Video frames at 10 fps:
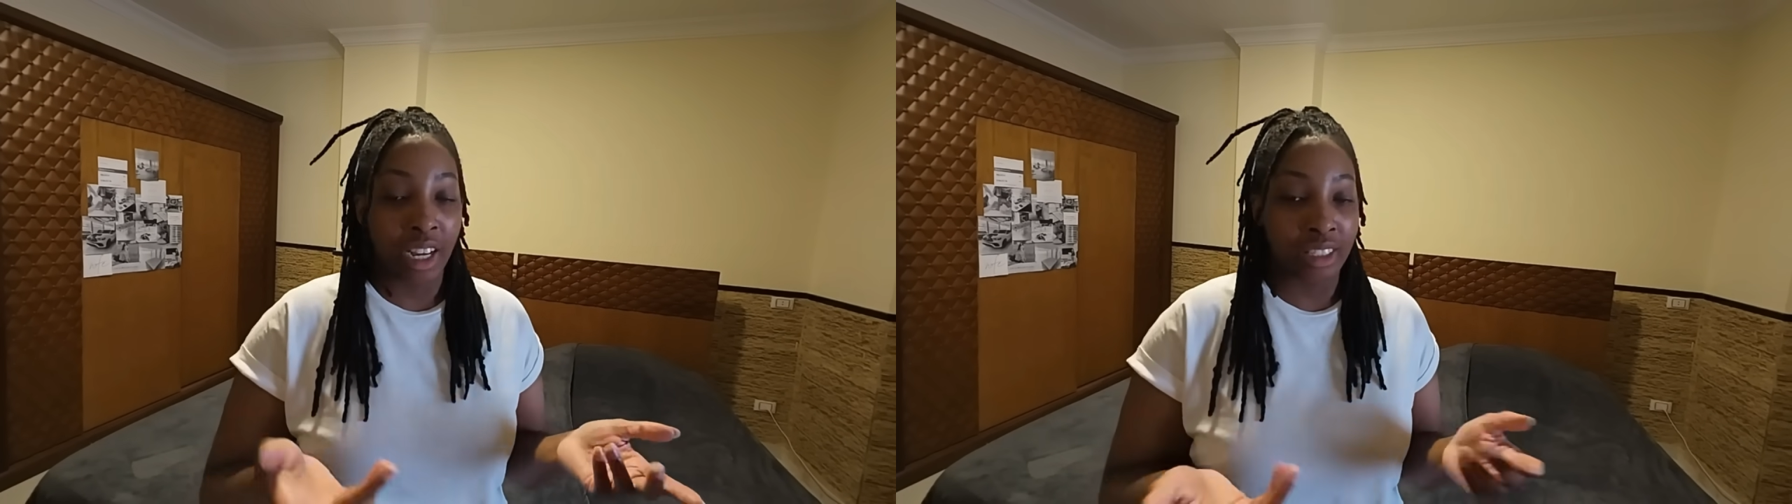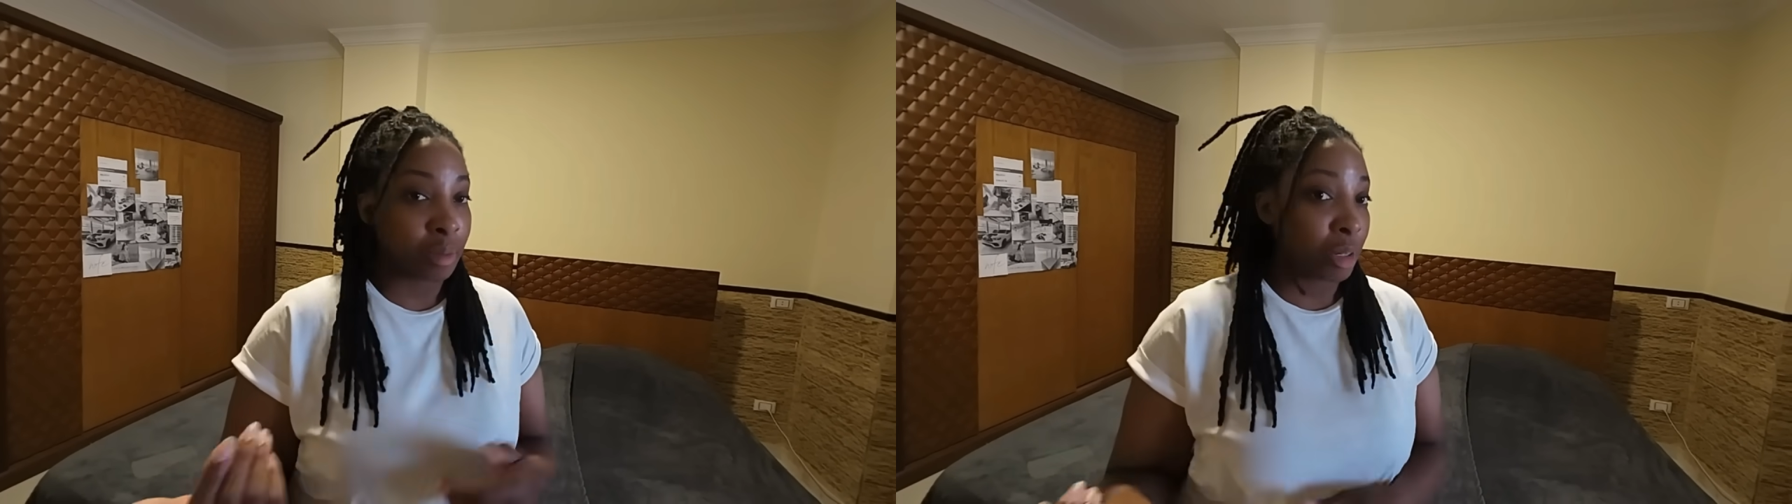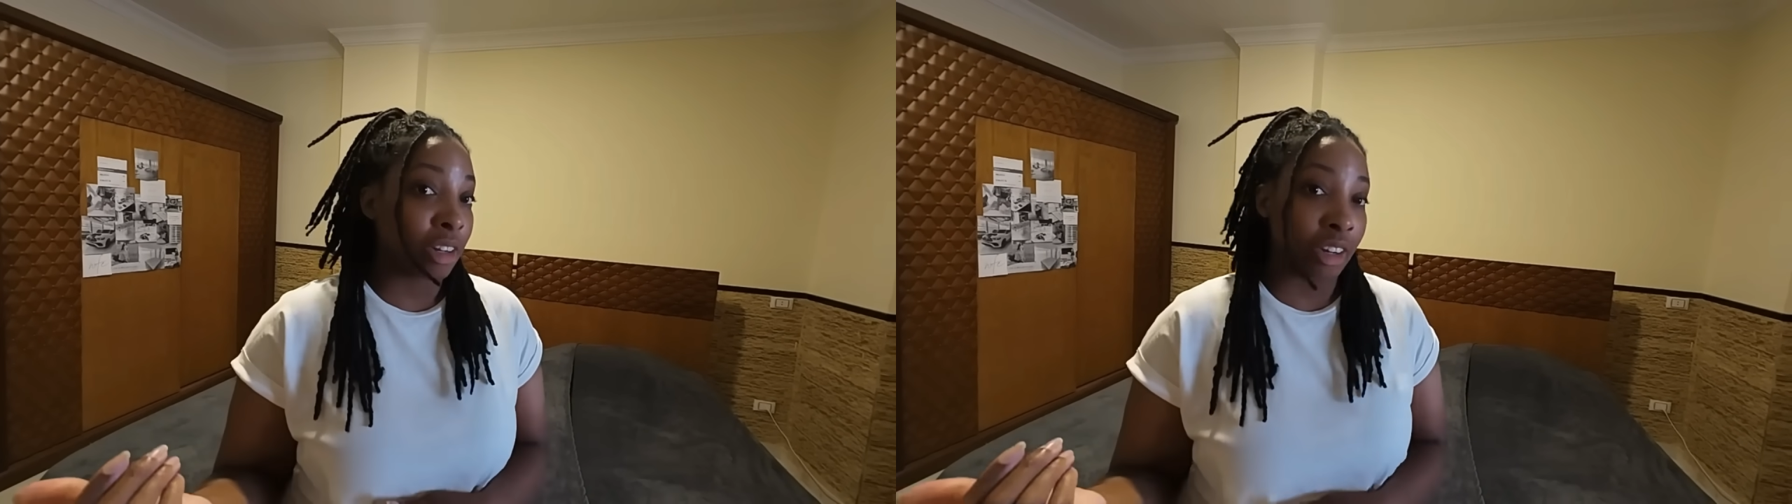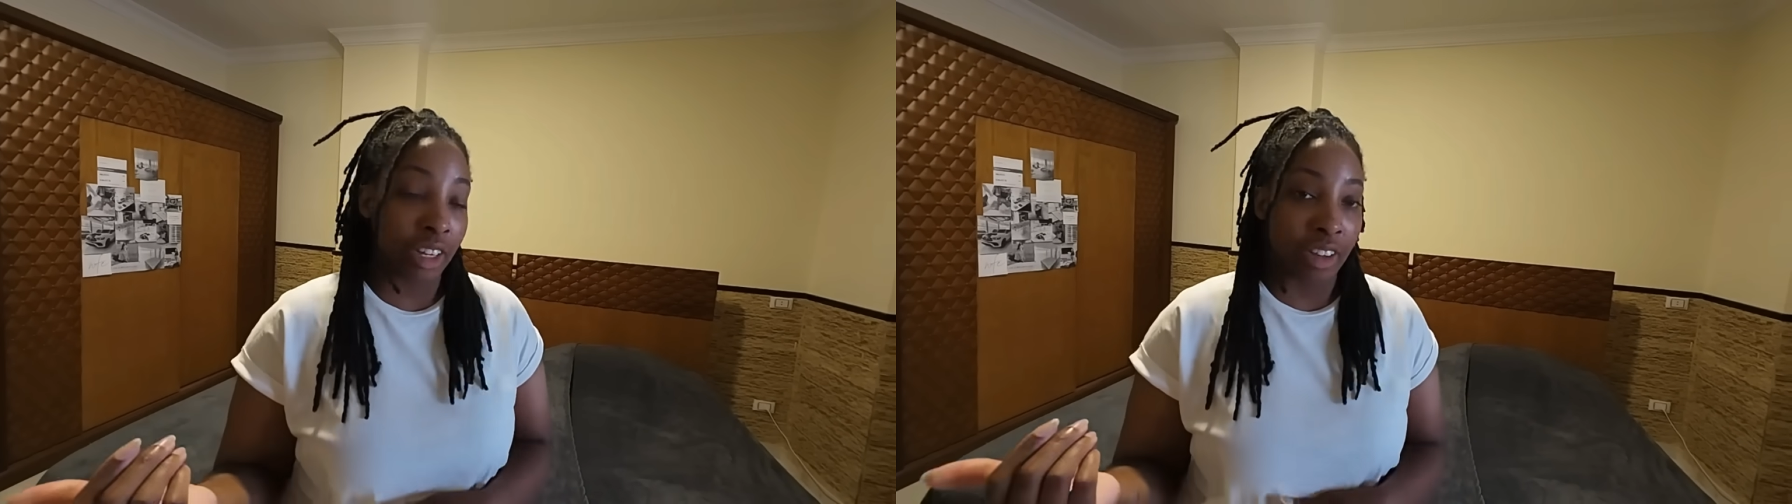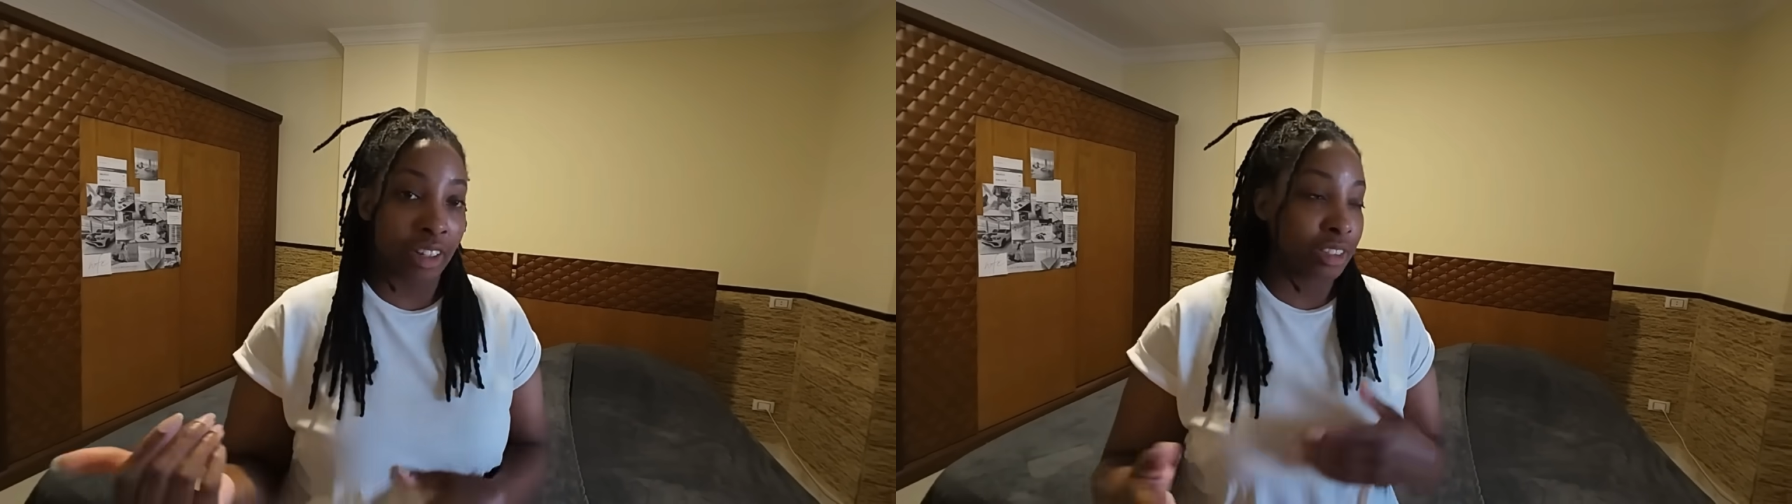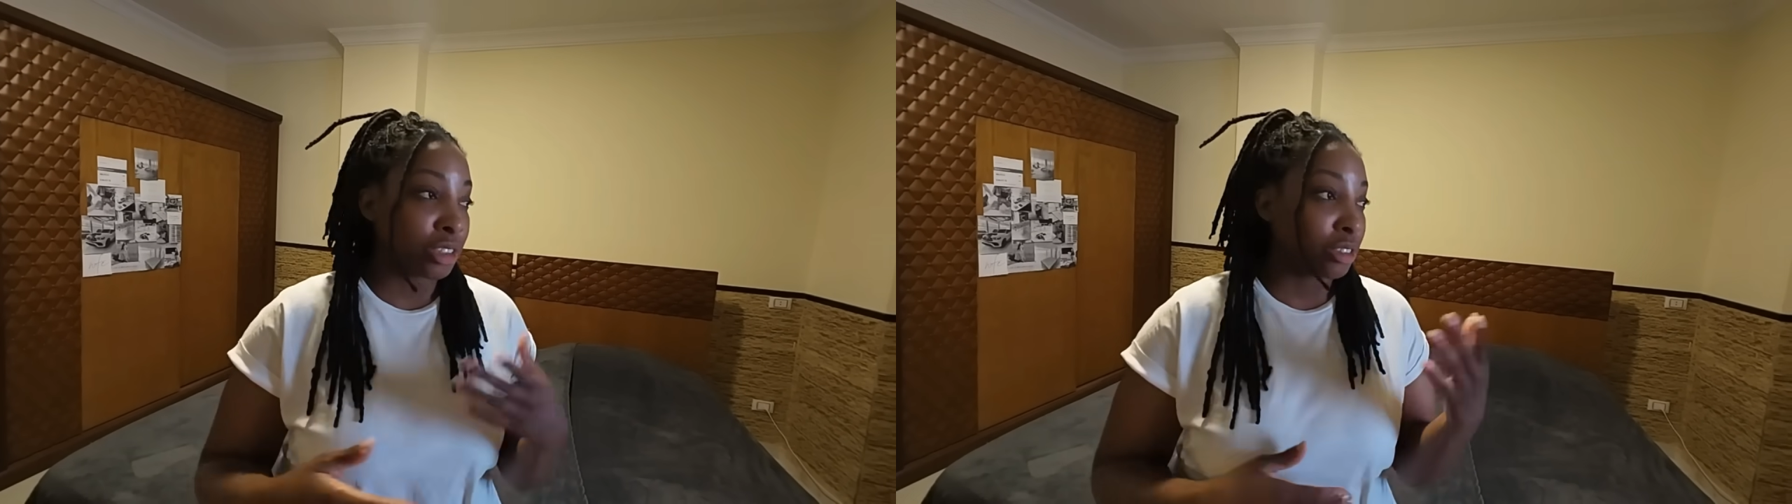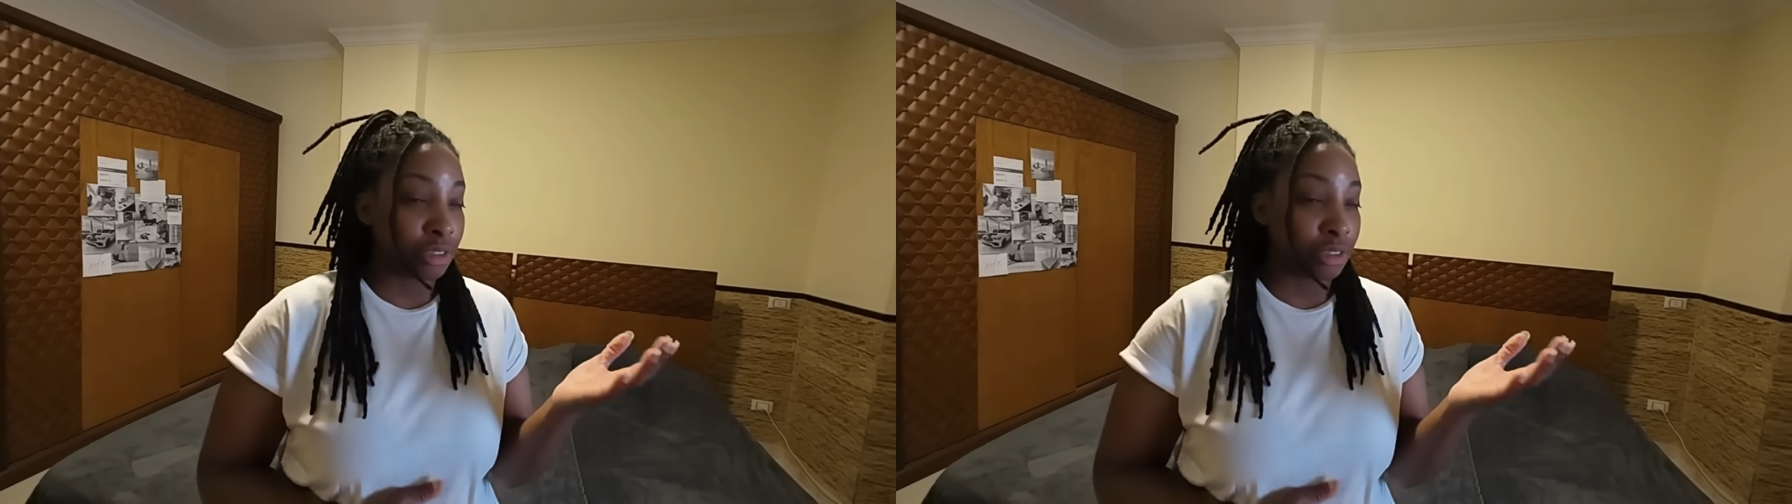I take my dog out at 2,